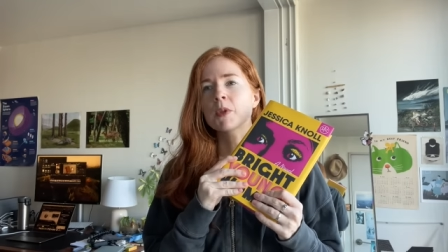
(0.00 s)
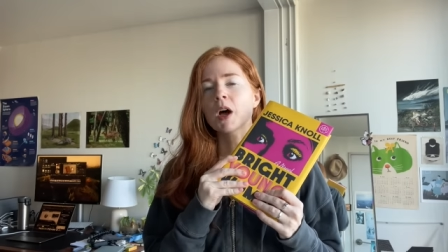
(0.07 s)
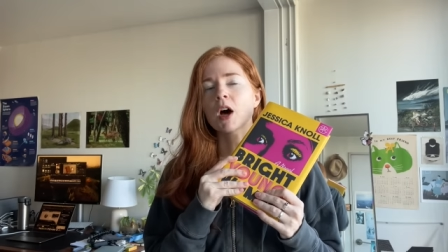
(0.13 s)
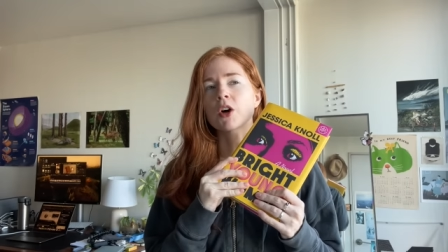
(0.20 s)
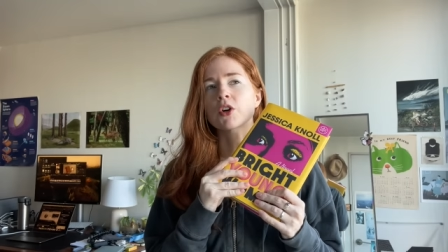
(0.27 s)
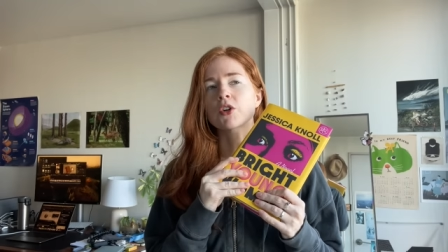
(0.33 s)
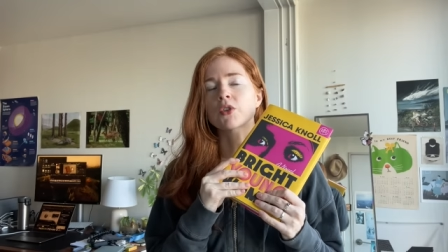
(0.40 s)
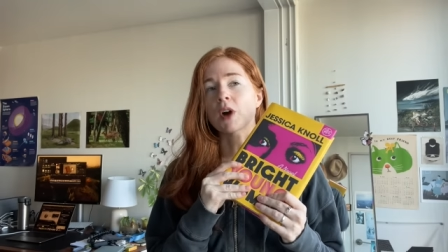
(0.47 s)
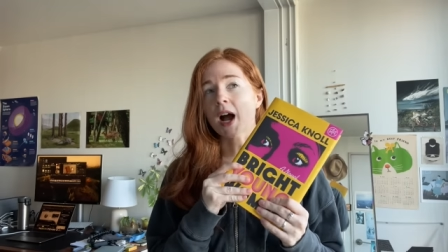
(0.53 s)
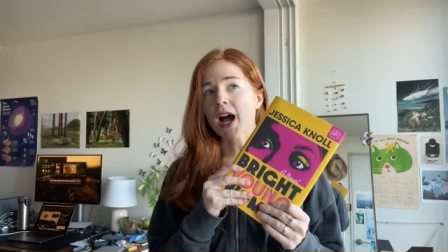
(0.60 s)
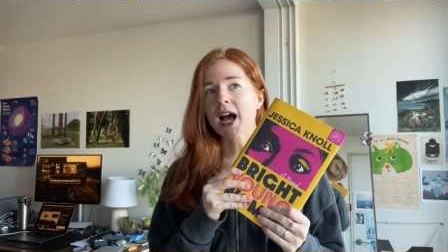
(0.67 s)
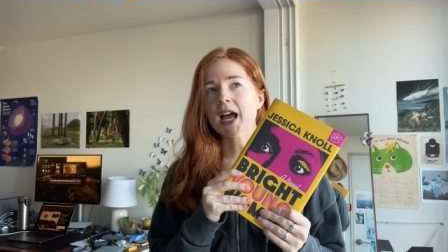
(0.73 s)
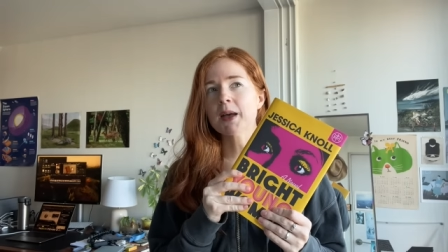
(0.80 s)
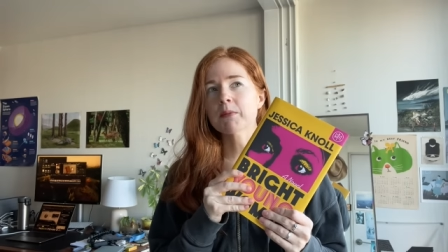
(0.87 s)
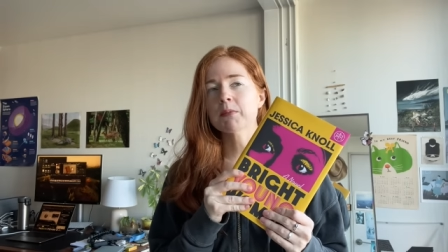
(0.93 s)
a
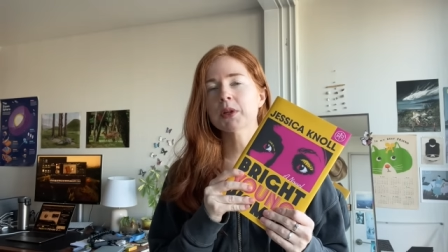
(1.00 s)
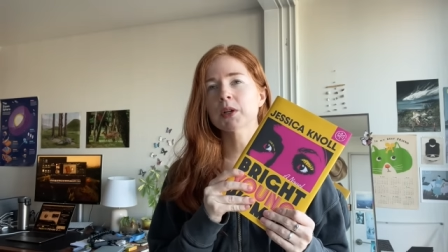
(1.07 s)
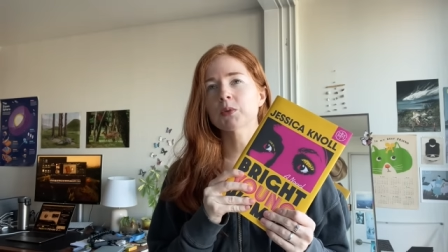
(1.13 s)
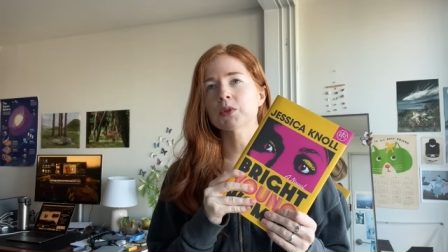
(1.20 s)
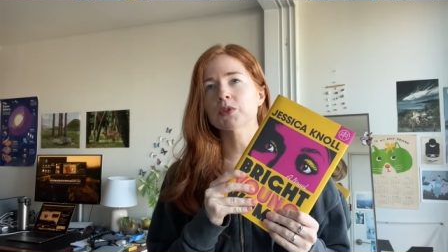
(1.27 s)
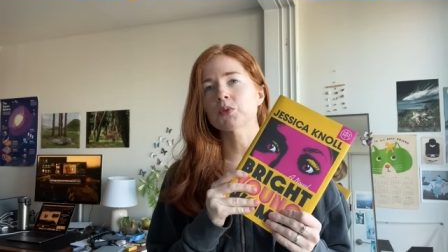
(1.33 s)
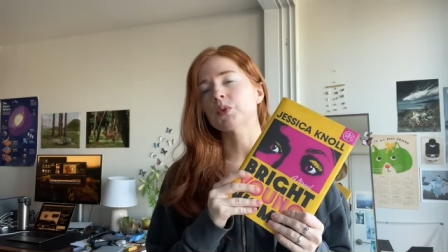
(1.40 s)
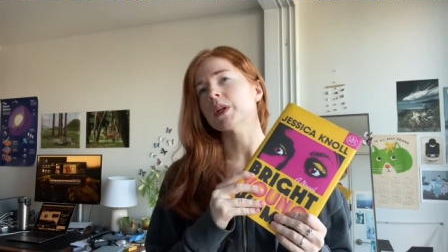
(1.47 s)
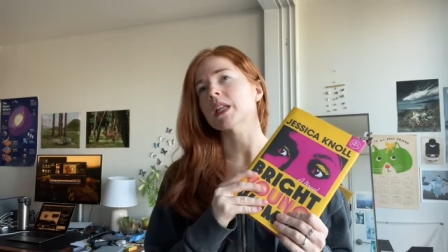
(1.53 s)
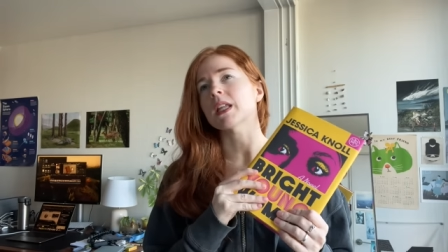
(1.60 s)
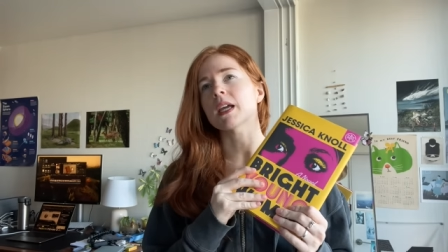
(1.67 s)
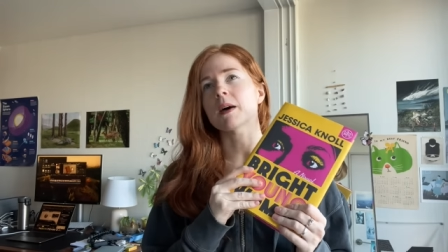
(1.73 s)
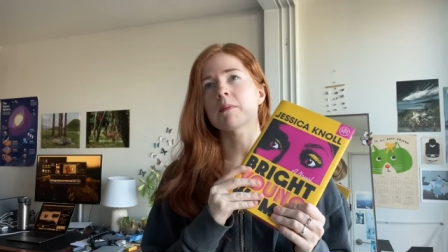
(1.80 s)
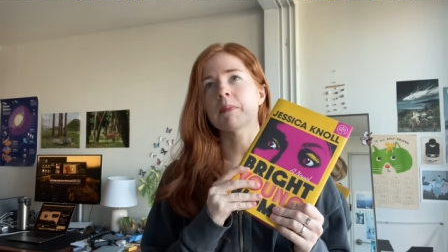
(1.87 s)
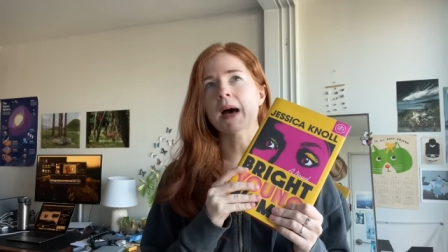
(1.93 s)
crime, but it was really
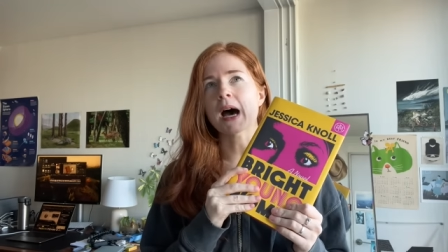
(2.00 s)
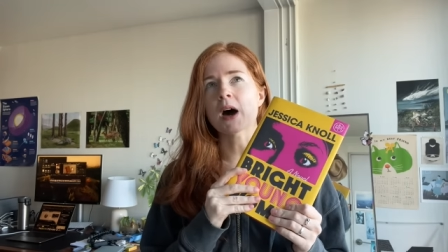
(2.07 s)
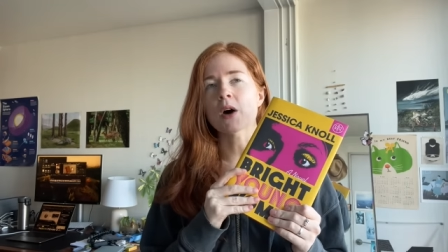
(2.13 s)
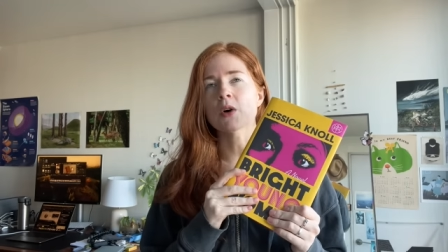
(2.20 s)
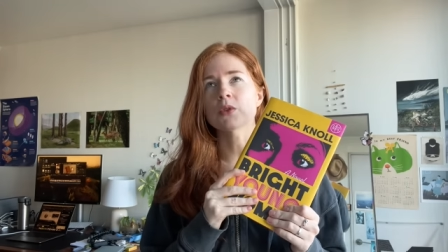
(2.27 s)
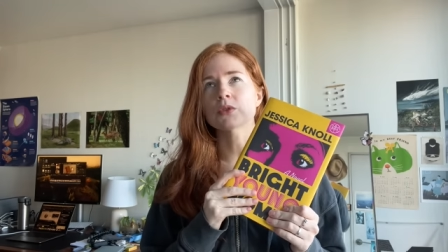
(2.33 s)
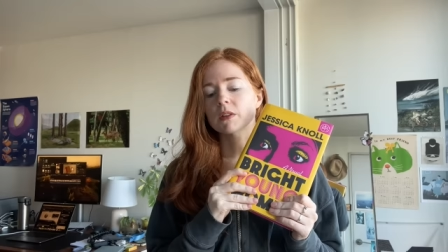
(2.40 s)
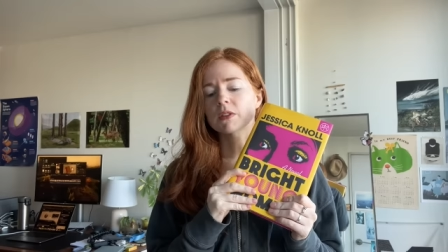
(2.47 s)
about